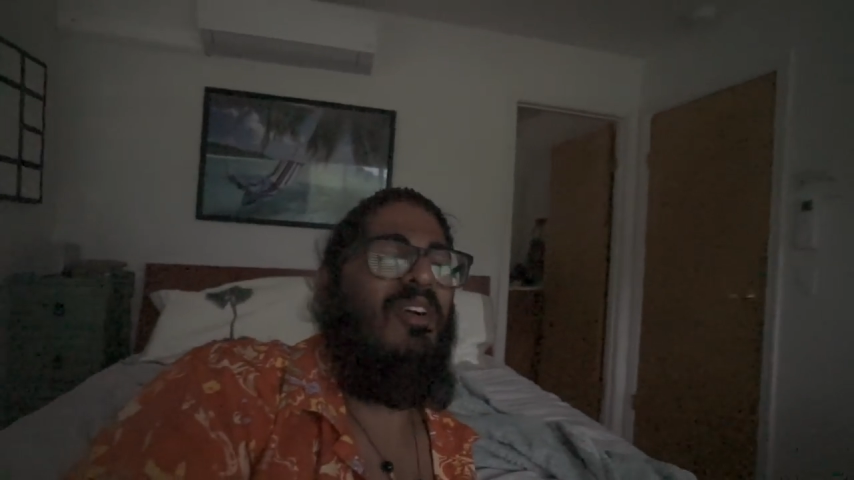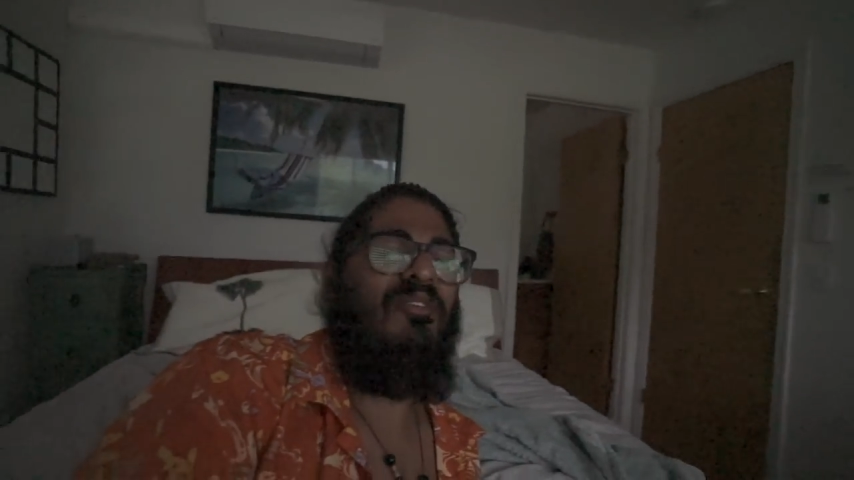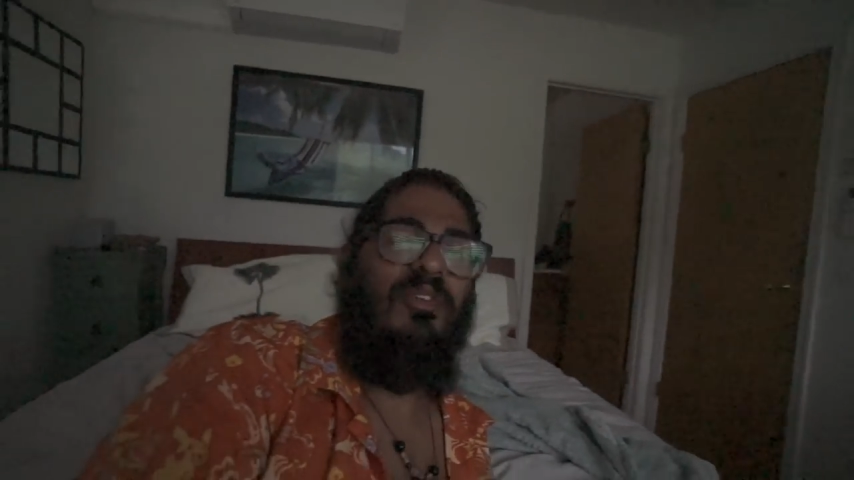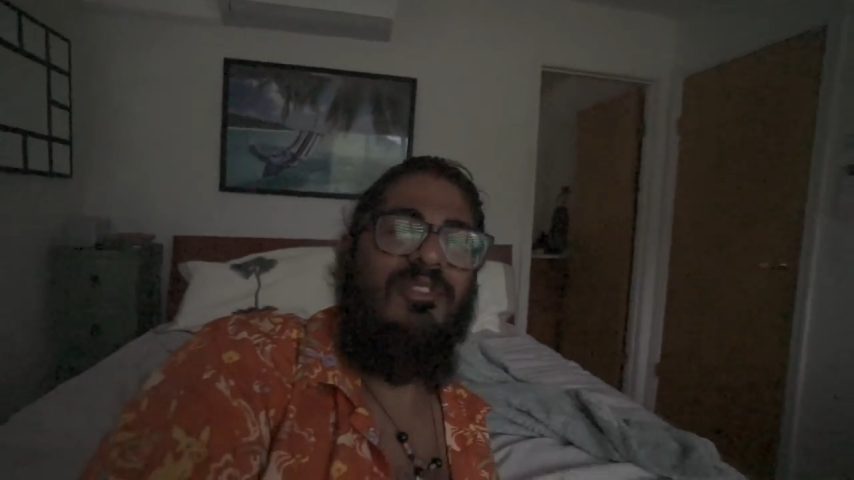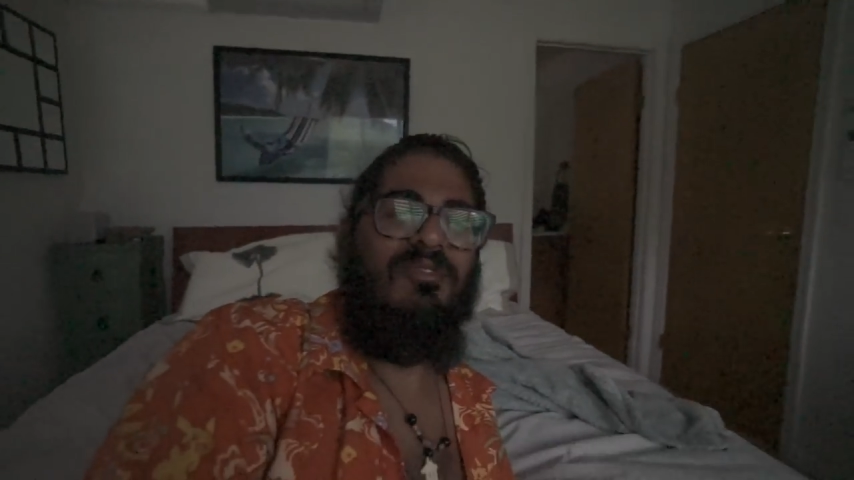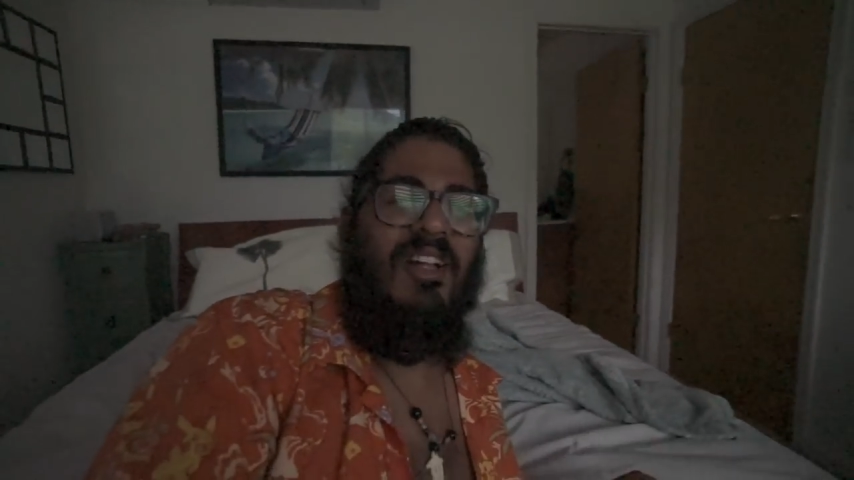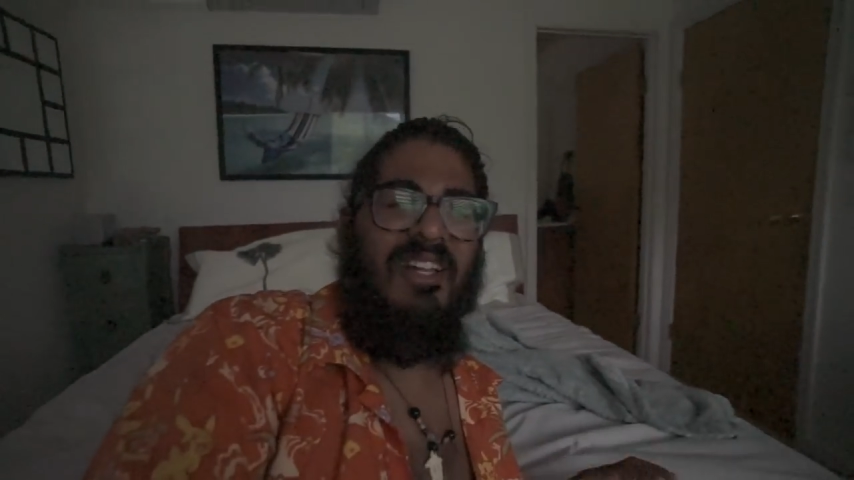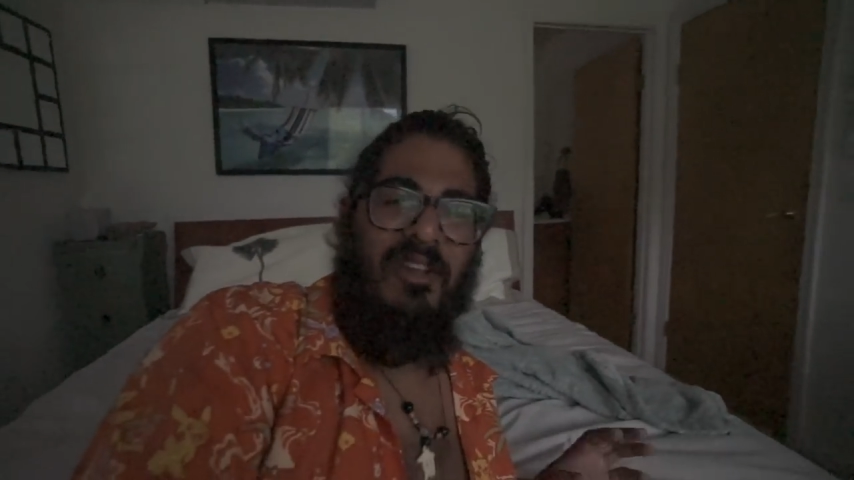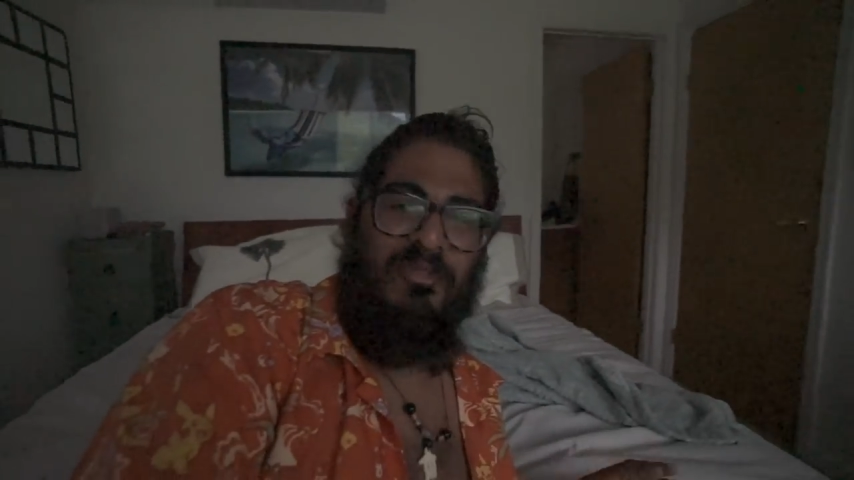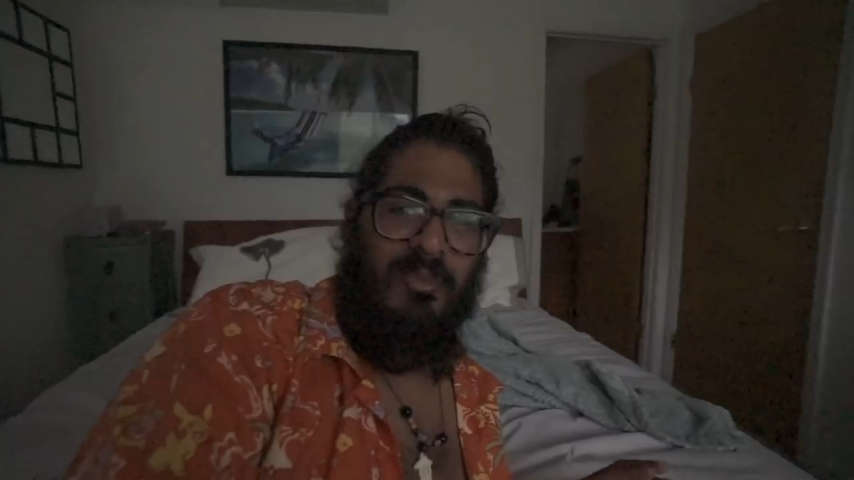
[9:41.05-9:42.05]
our first
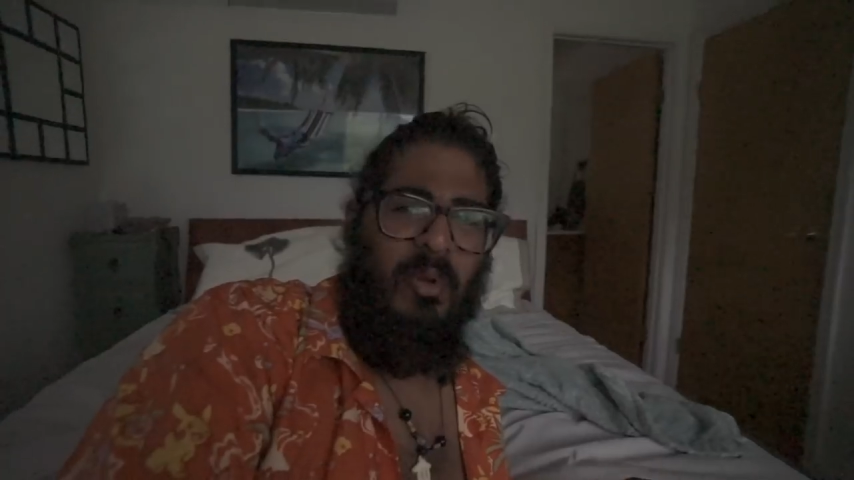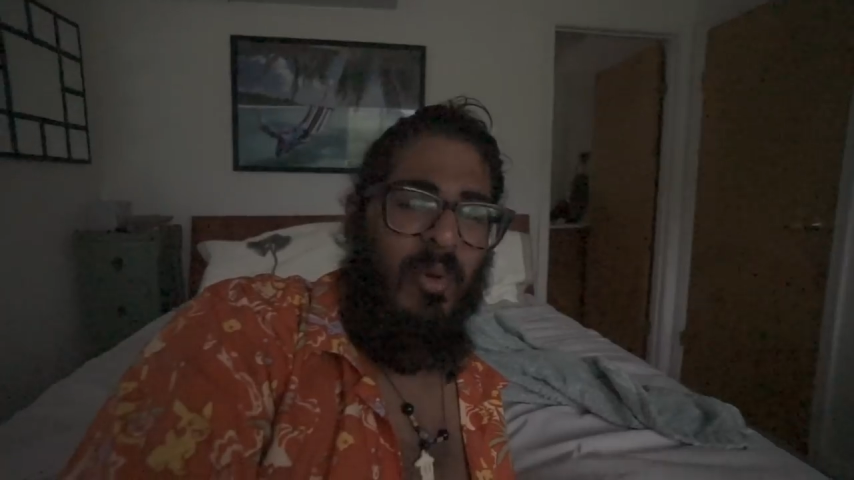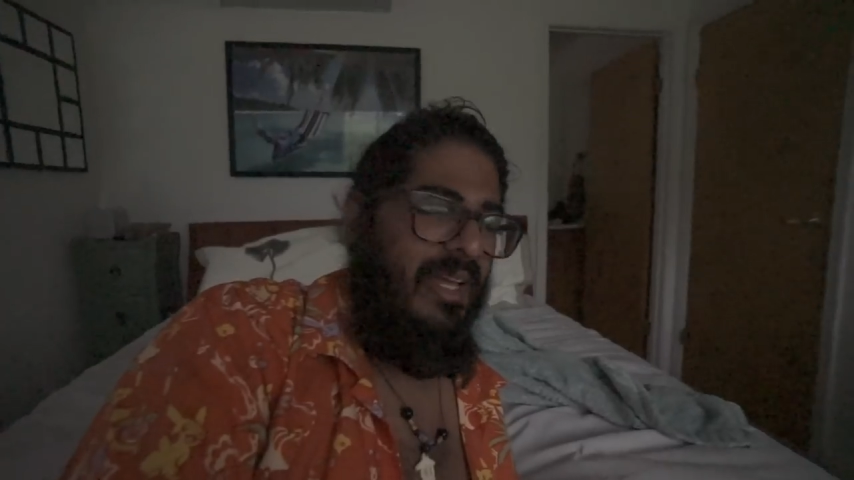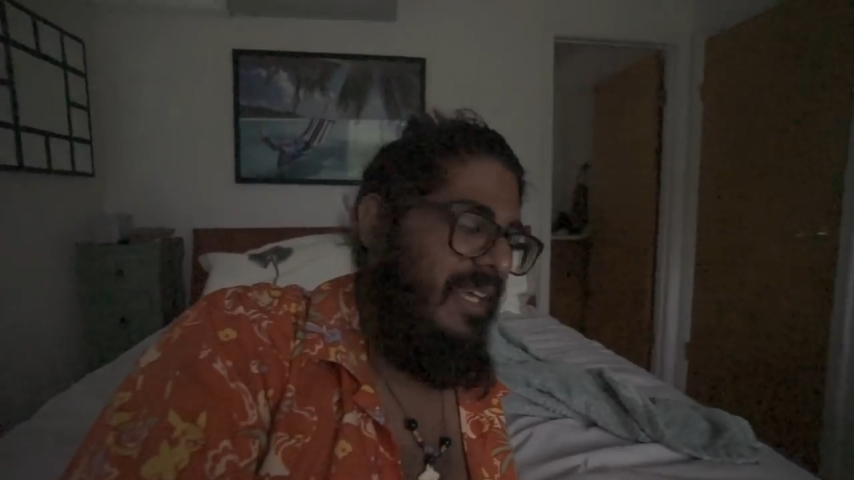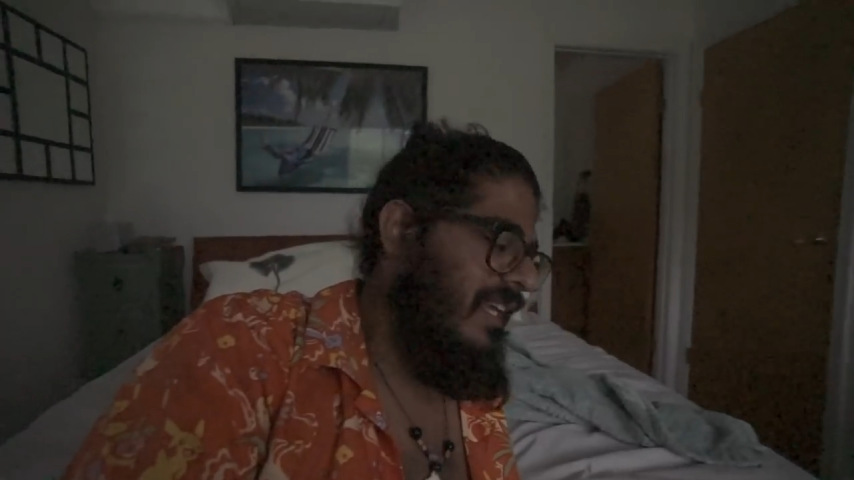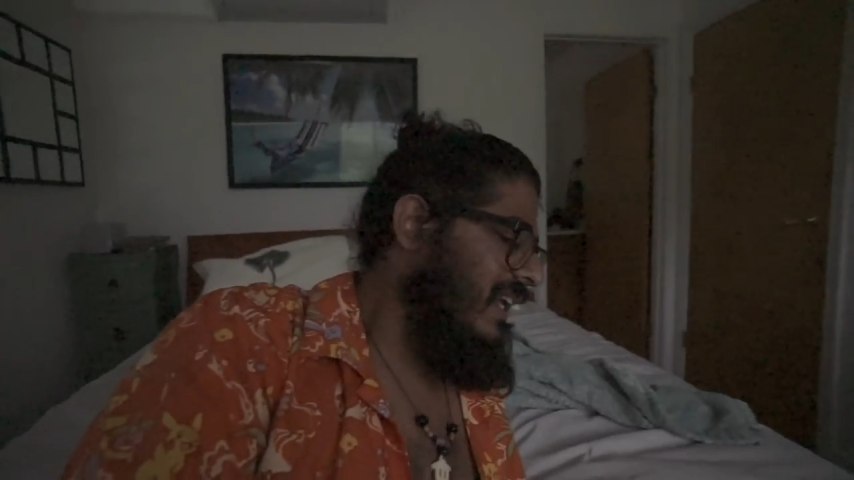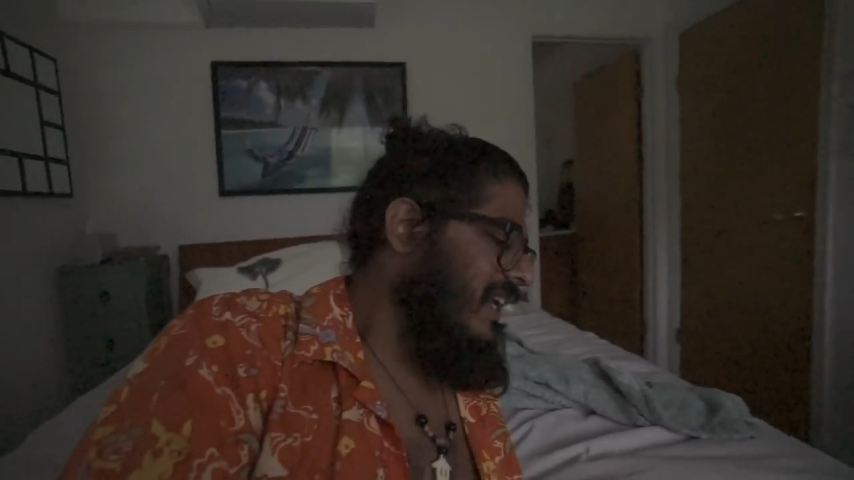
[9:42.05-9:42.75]
vlog here from Hawaii.